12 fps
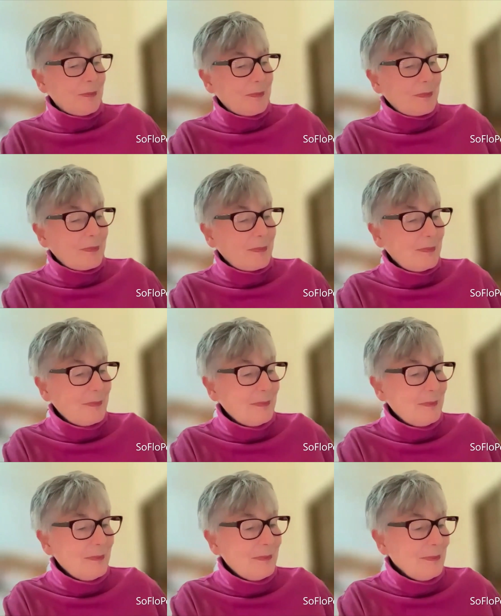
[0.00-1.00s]

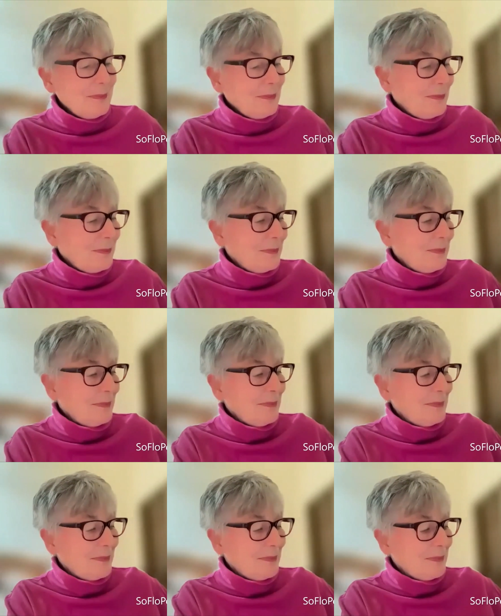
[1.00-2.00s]

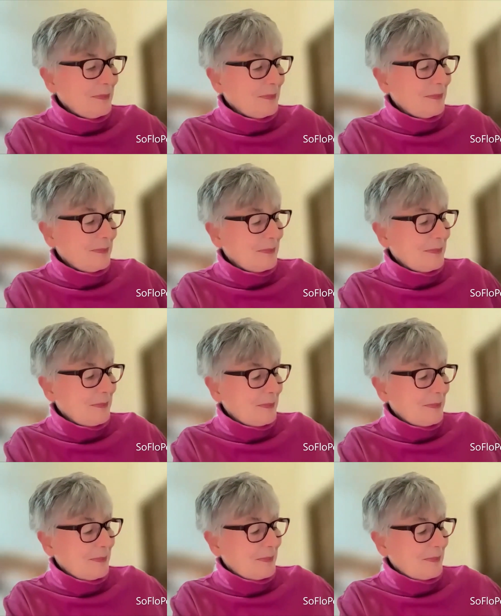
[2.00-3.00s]
(silence)